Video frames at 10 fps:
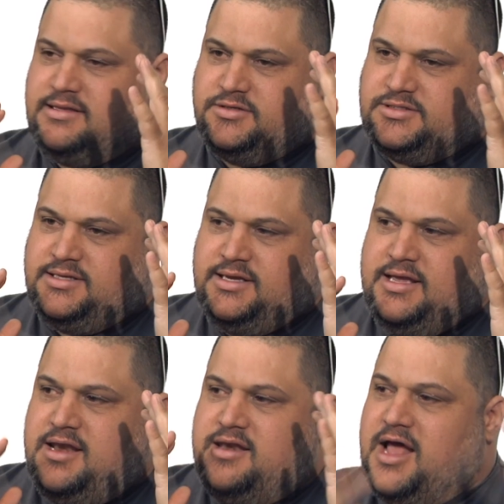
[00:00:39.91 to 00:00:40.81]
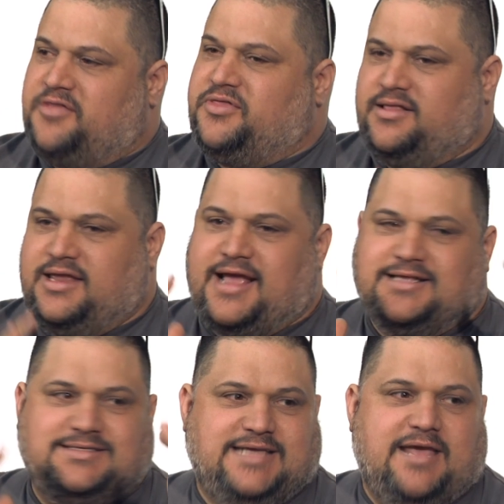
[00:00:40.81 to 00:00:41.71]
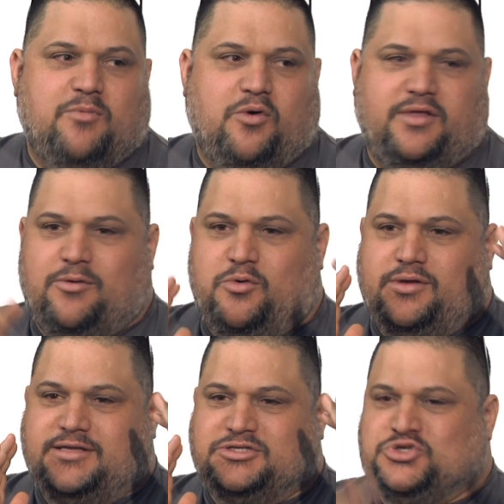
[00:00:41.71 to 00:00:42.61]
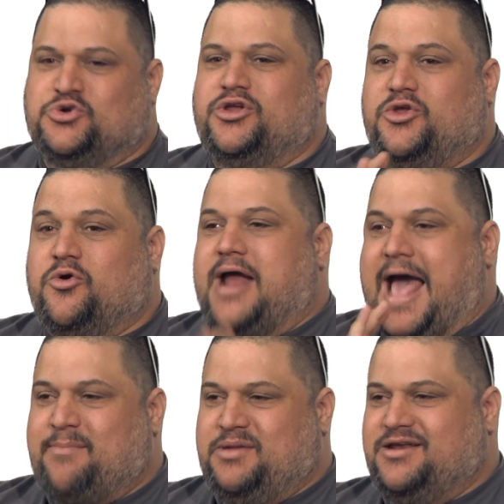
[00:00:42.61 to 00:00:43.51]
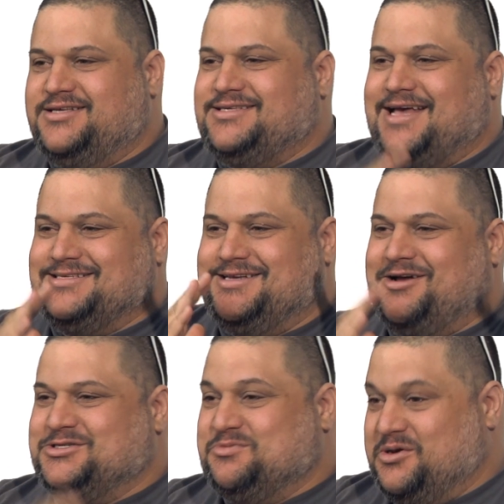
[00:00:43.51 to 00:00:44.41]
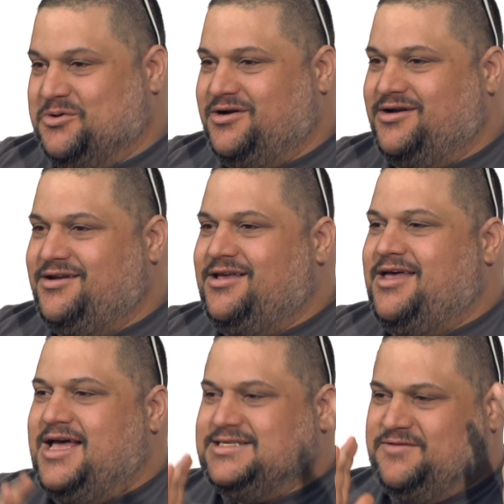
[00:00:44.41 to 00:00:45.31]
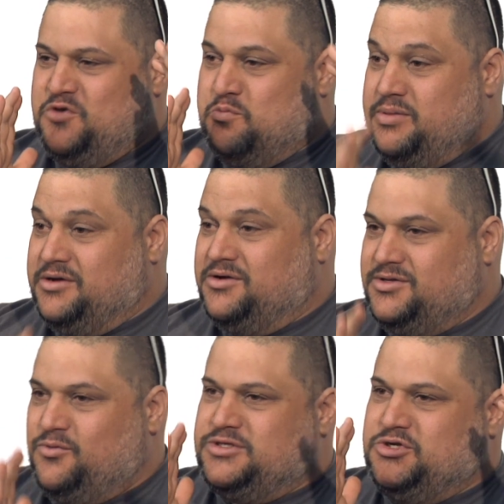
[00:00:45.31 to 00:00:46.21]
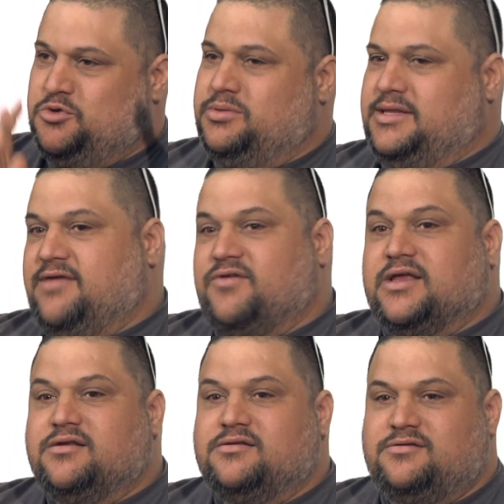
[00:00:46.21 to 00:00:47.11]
There's nothing that I can state more that will ensure your happiness as an entrepreneur as if you build what you believe in